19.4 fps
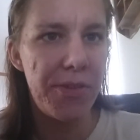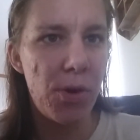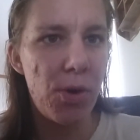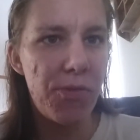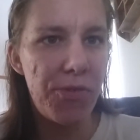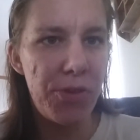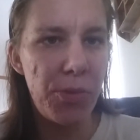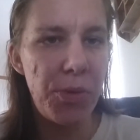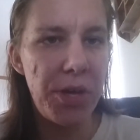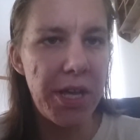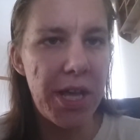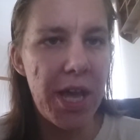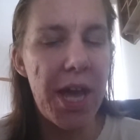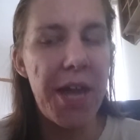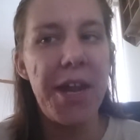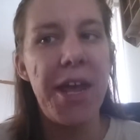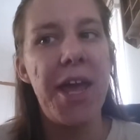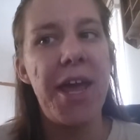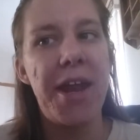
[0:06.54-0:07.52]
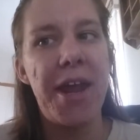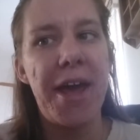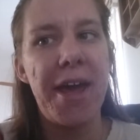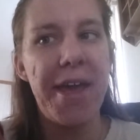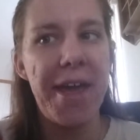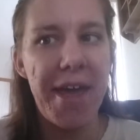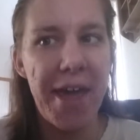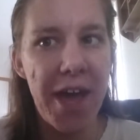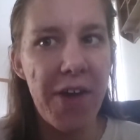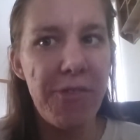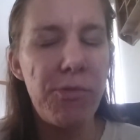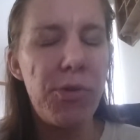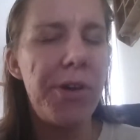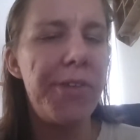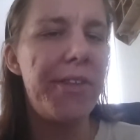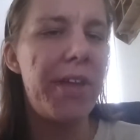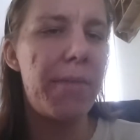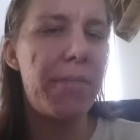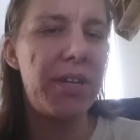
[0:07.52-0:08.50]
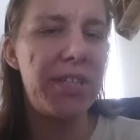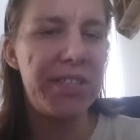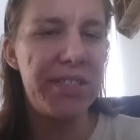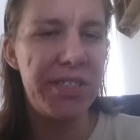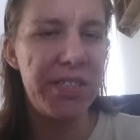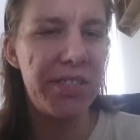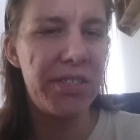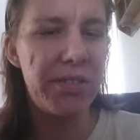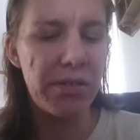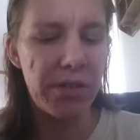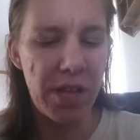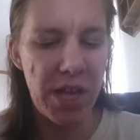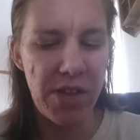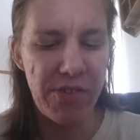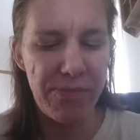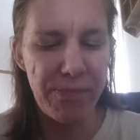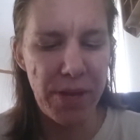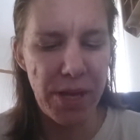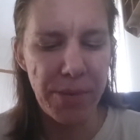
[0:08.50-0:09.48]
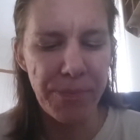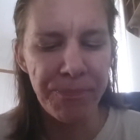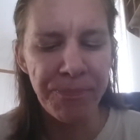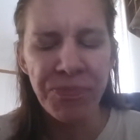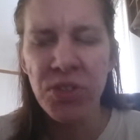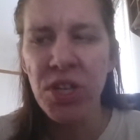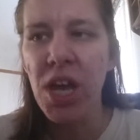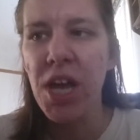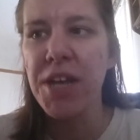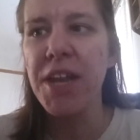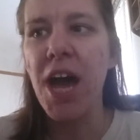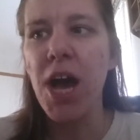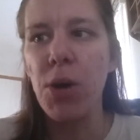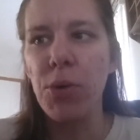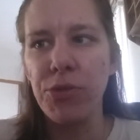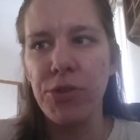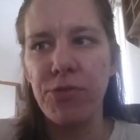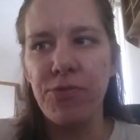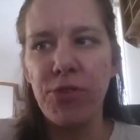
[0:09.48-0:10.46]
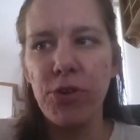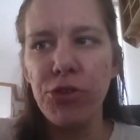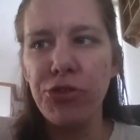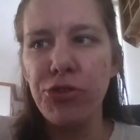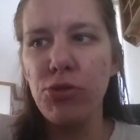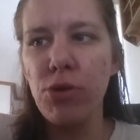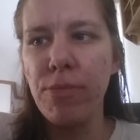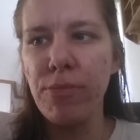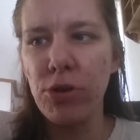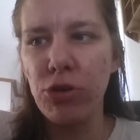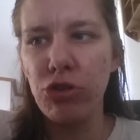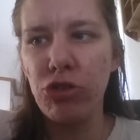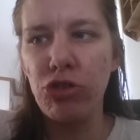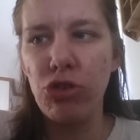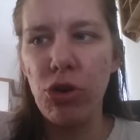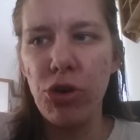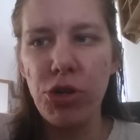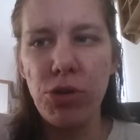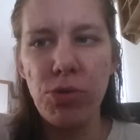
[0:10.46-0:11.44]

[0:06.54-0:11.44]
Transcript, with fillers: over the weekend and I have one that my sister gave me. Now, the first two I'm going to show